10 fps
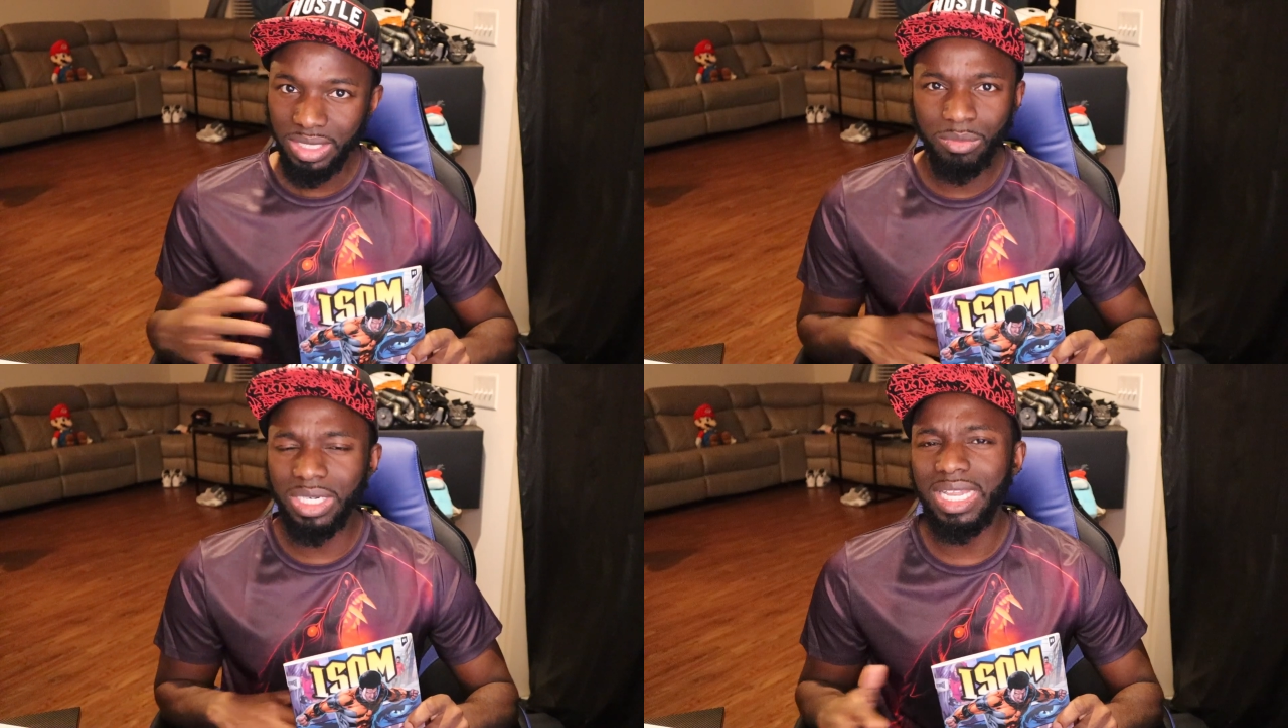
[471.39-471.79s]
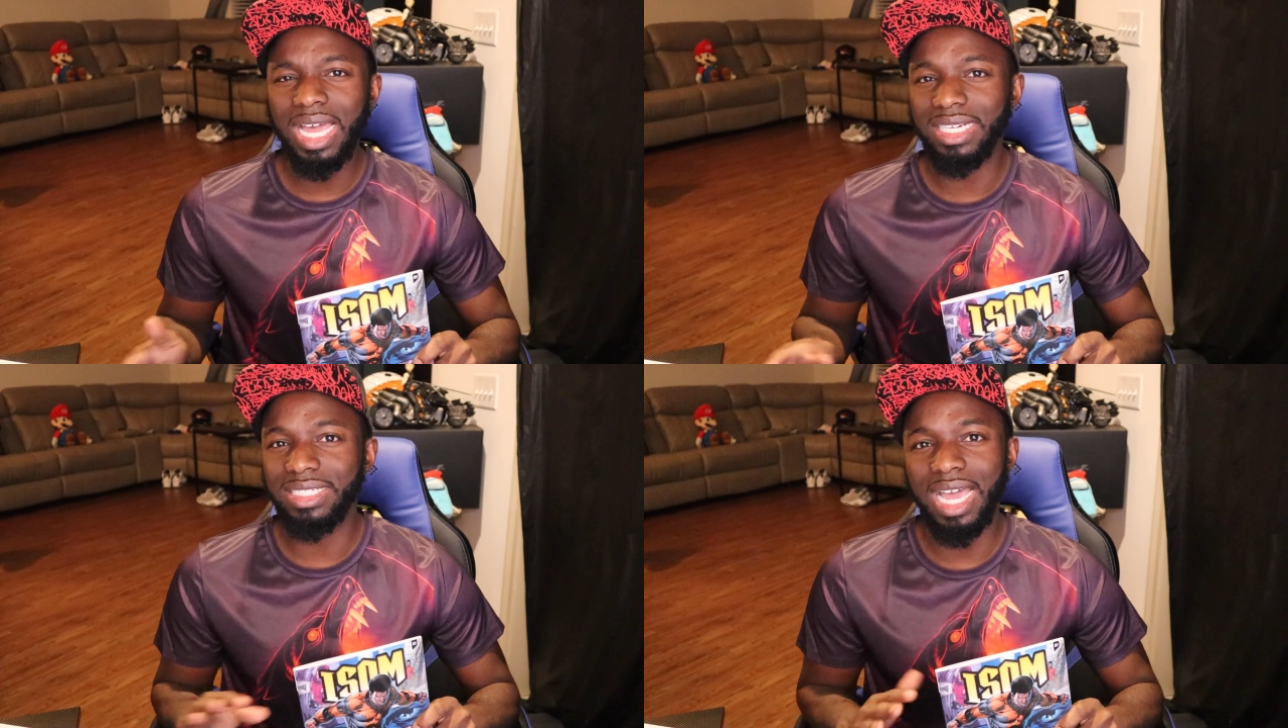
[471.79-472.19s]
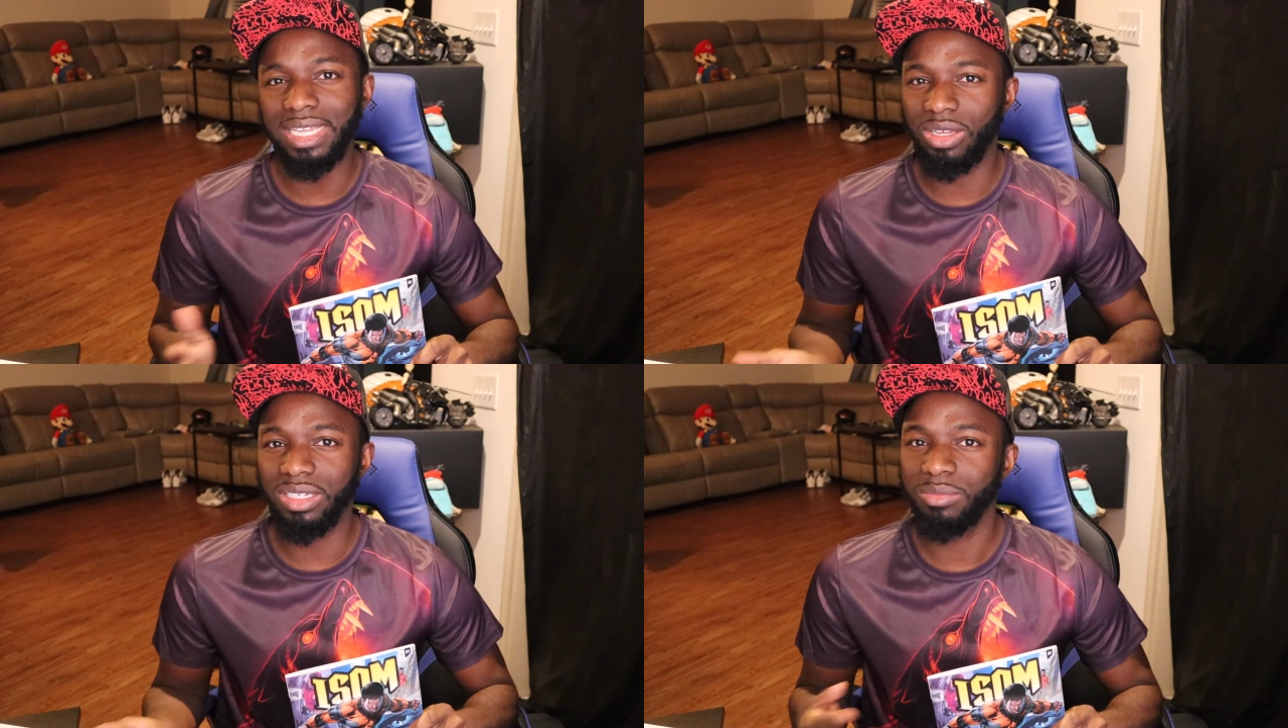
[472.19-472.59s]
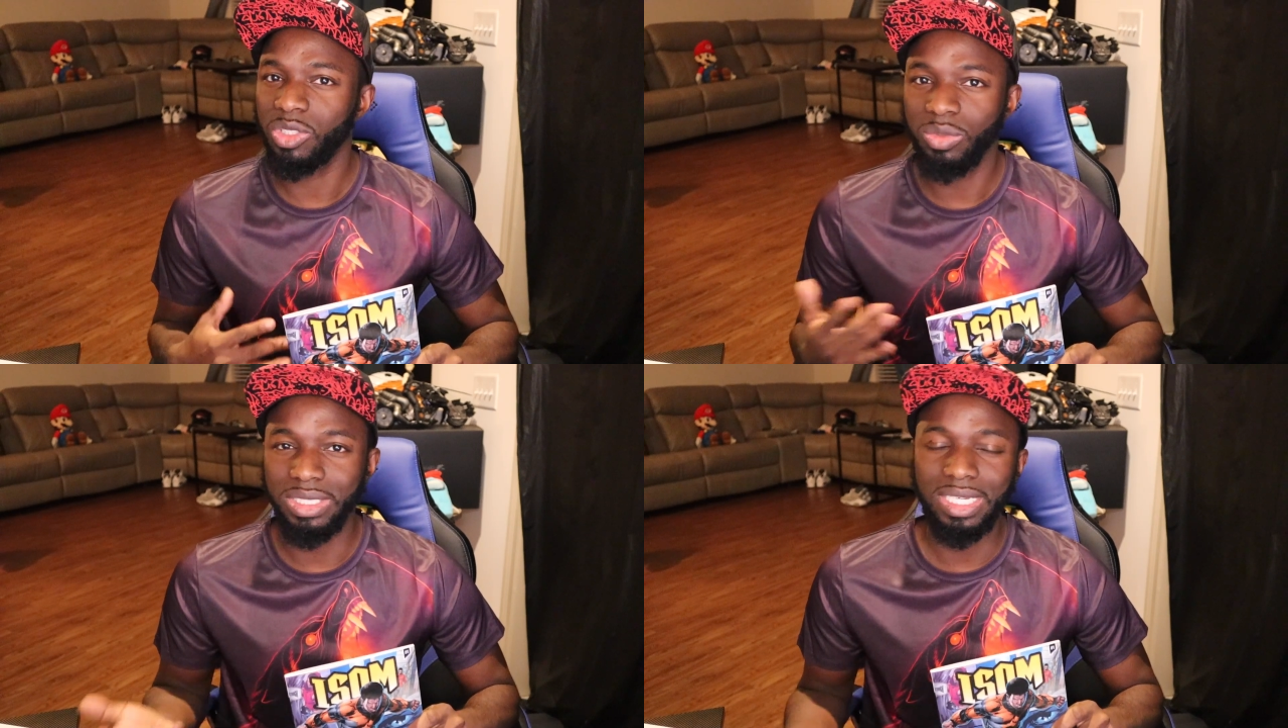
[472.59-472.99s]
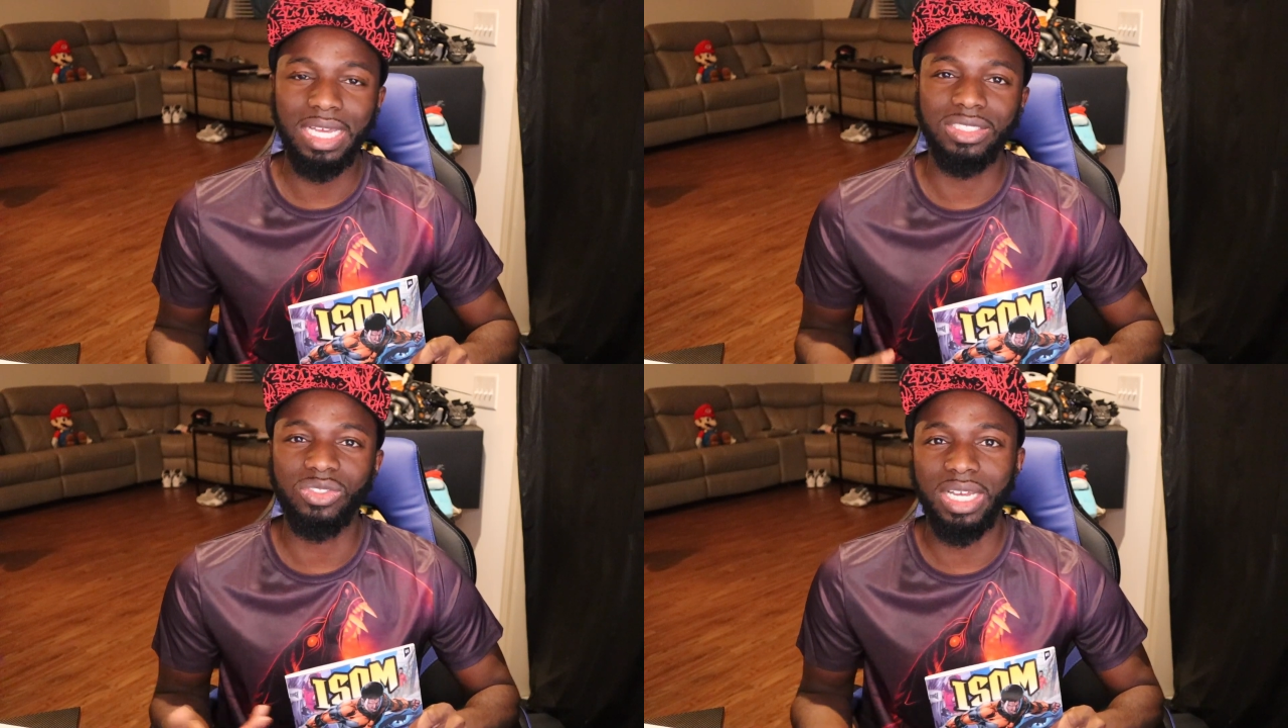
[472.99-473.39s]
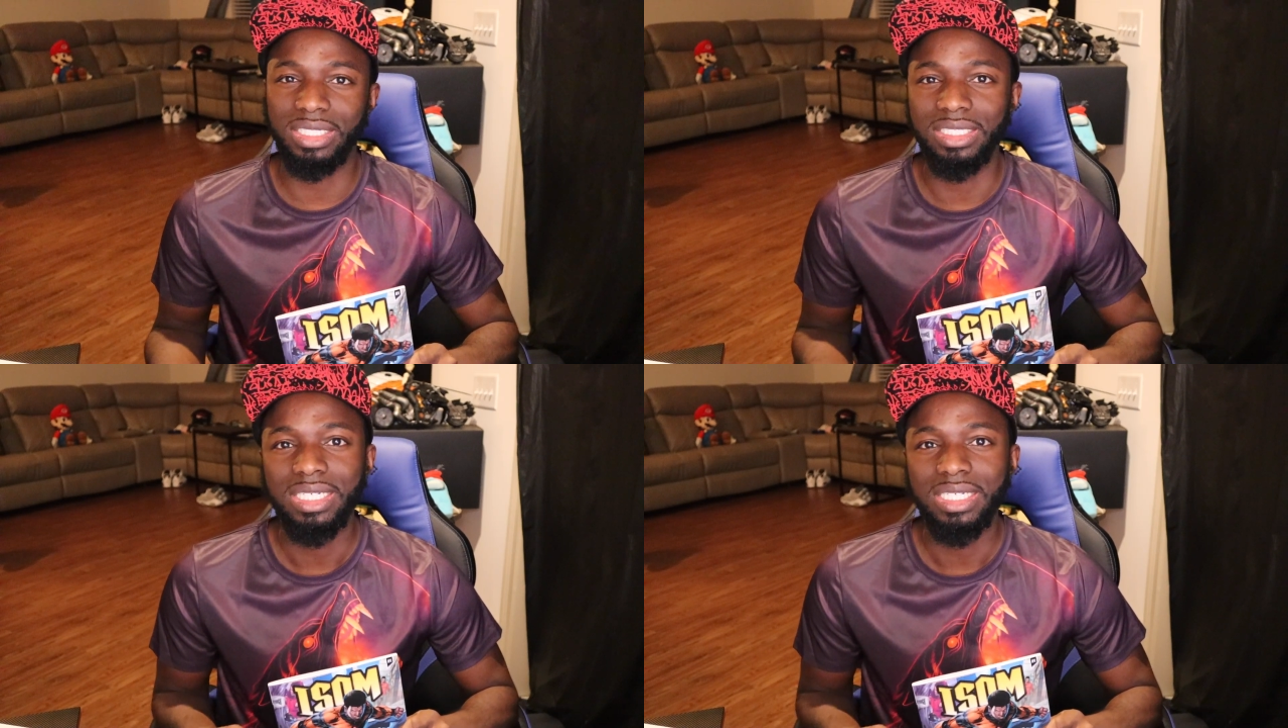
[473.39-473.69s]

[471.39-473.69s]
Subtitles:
with a lot of dialogue in between, kind of trying to